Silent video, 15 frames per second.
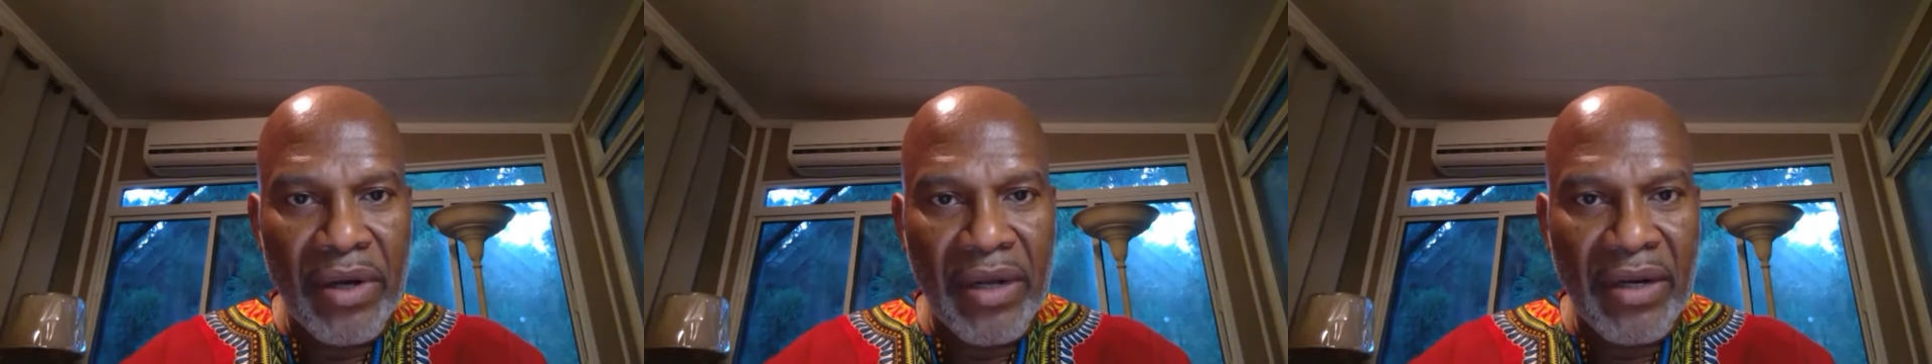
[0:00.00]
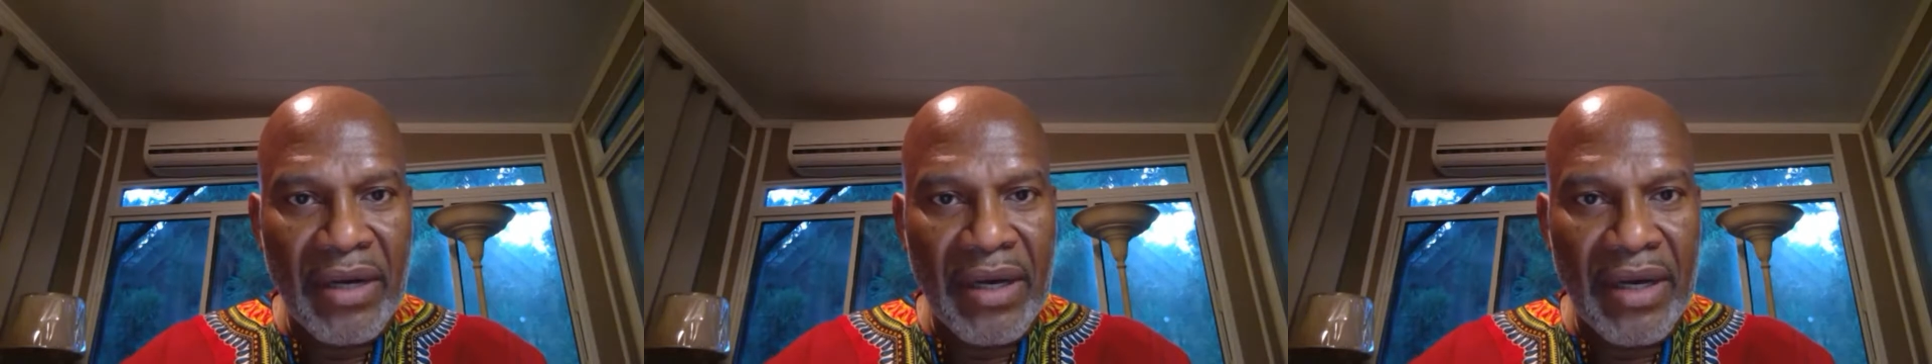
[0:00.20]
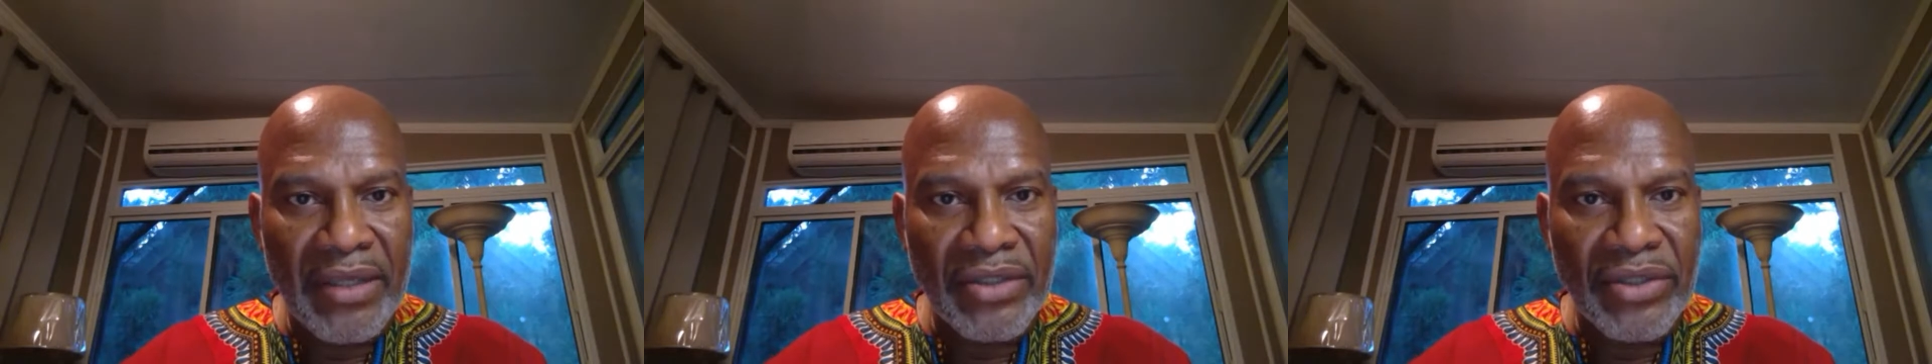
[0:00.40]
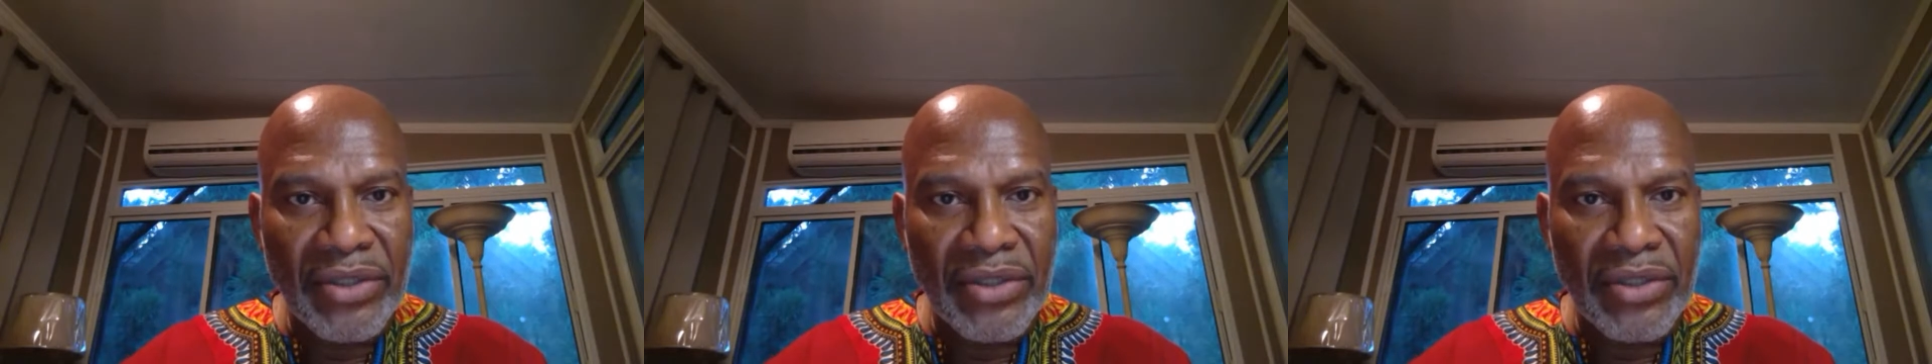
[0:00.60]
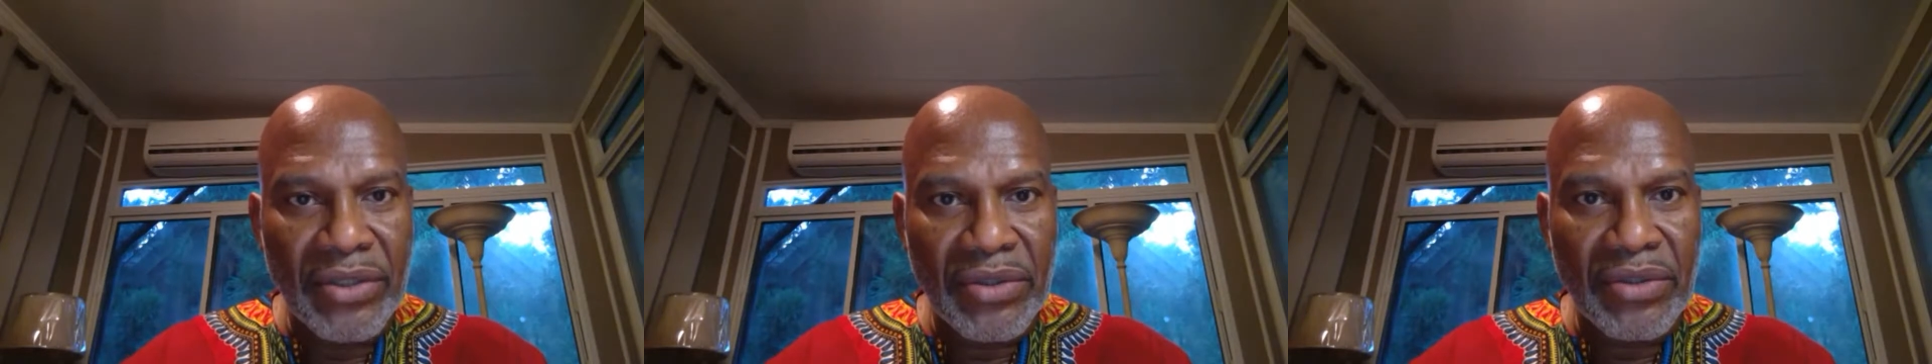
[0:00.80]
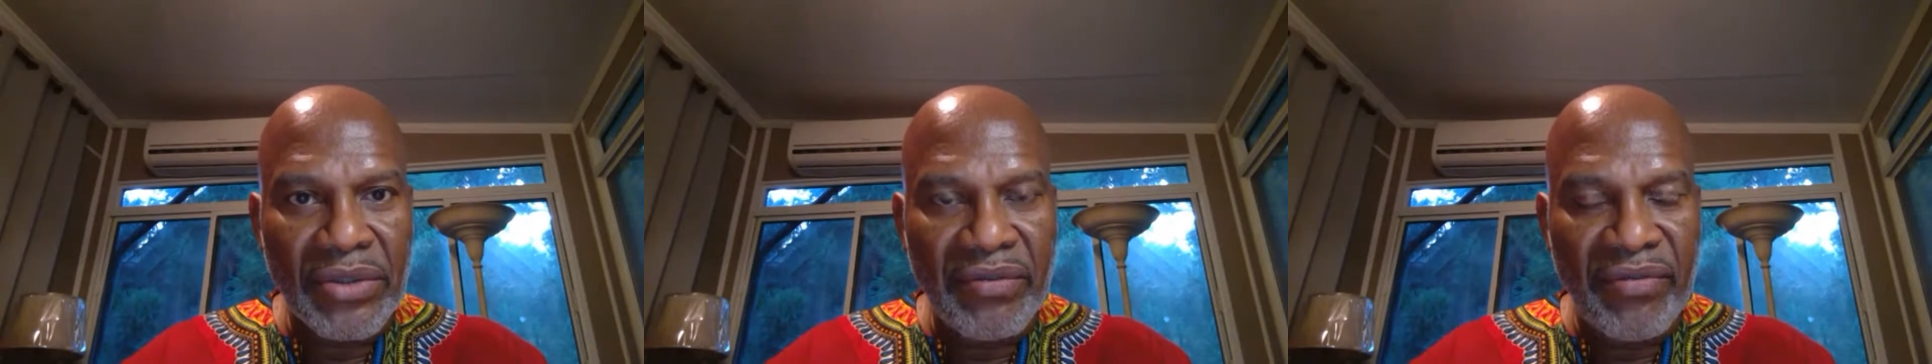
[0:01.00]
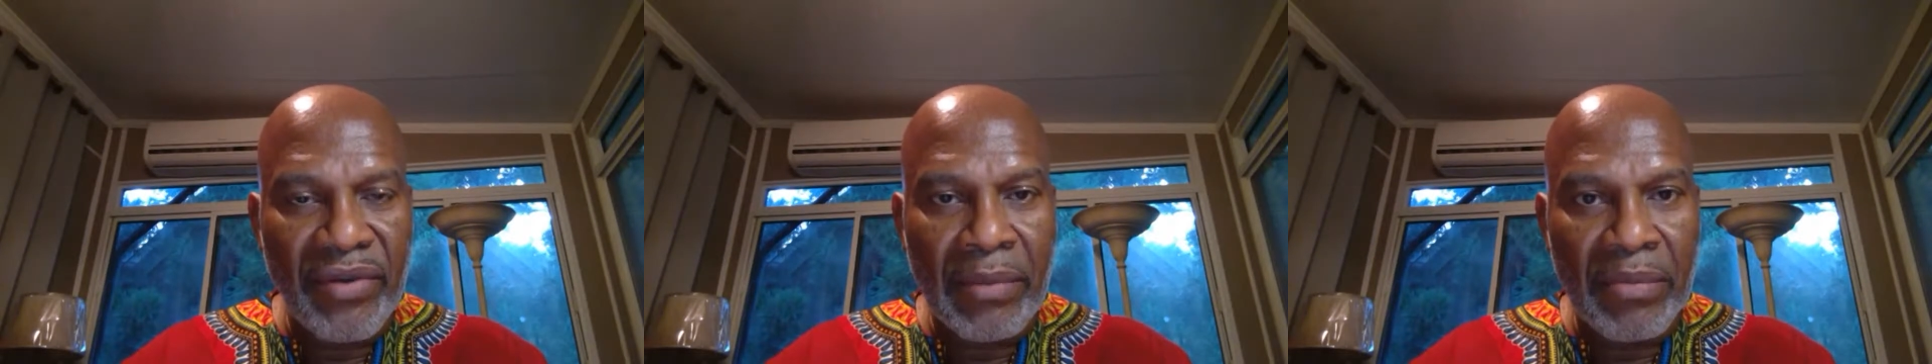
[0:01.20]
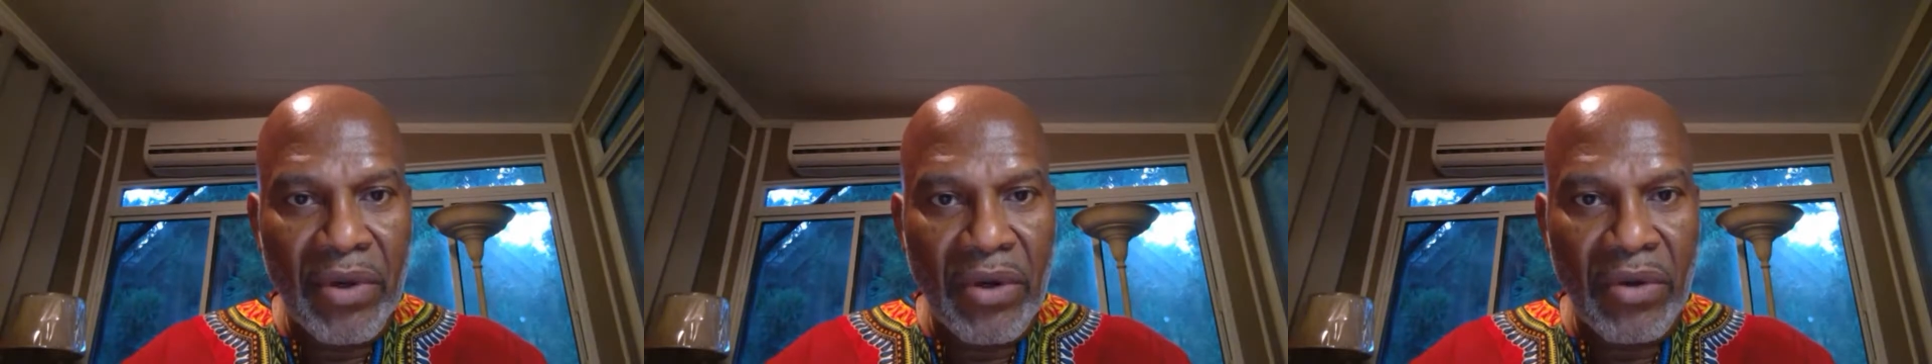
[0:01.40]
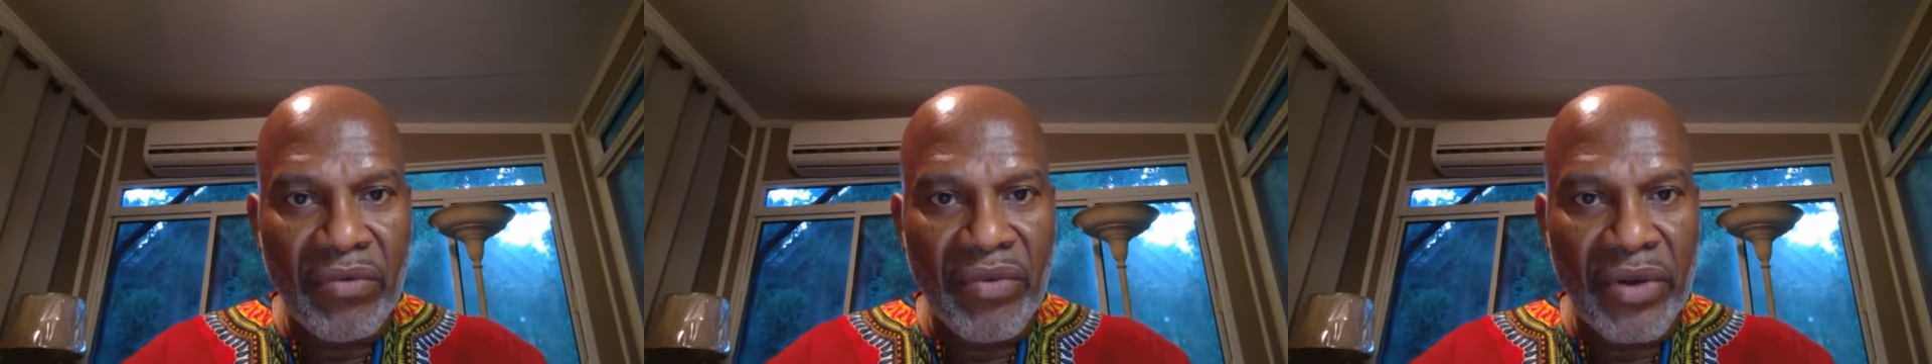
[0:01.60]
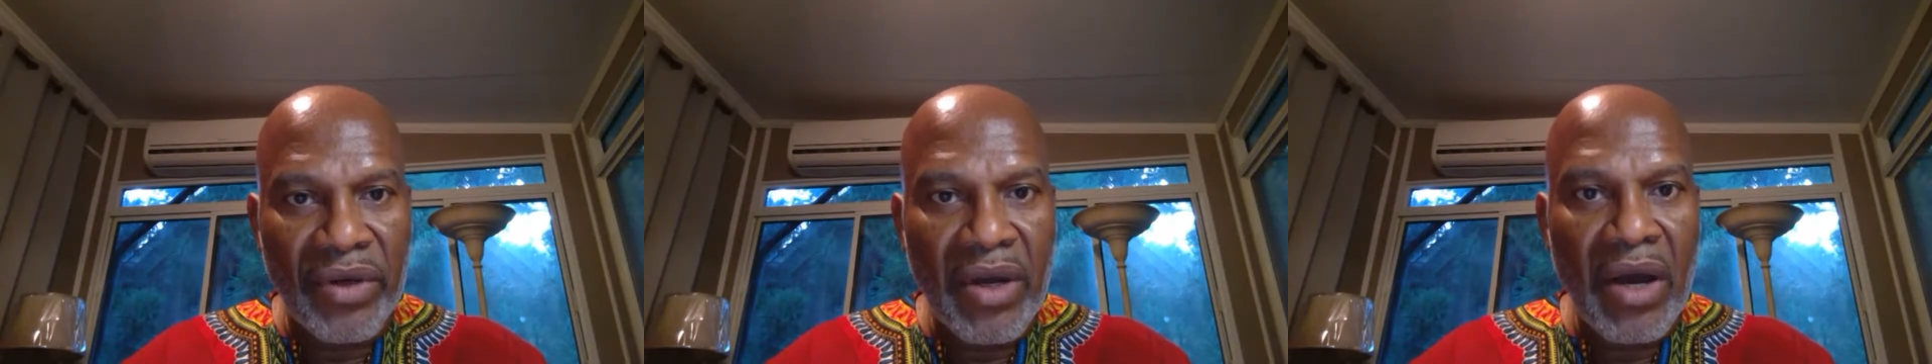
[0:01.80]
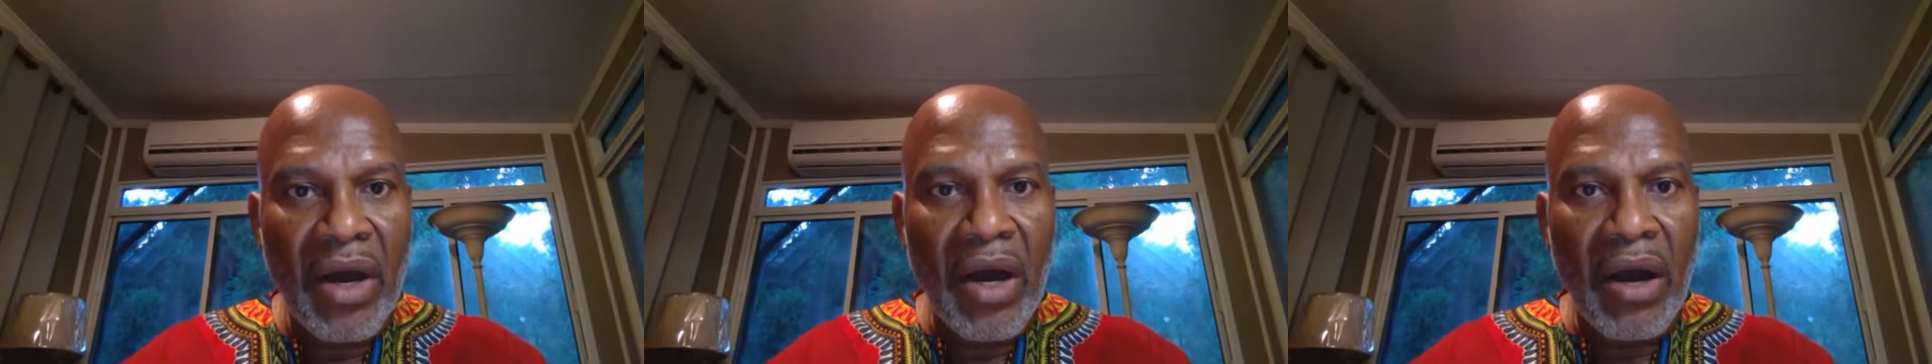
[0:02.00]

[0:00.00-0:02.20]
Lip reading: are in ICUs from COVID